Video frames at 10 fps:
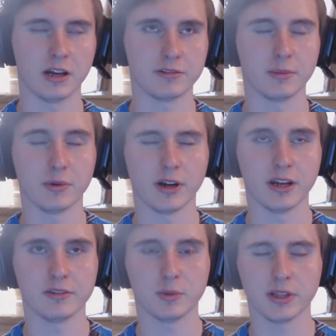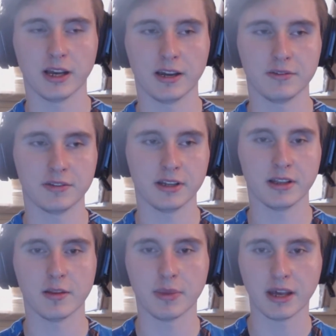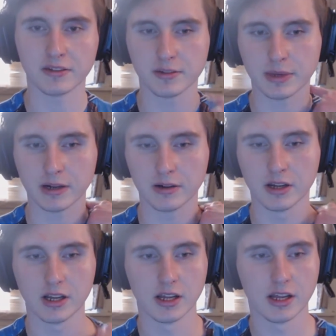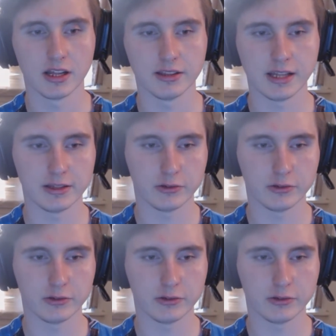summarize what I've said in the past about net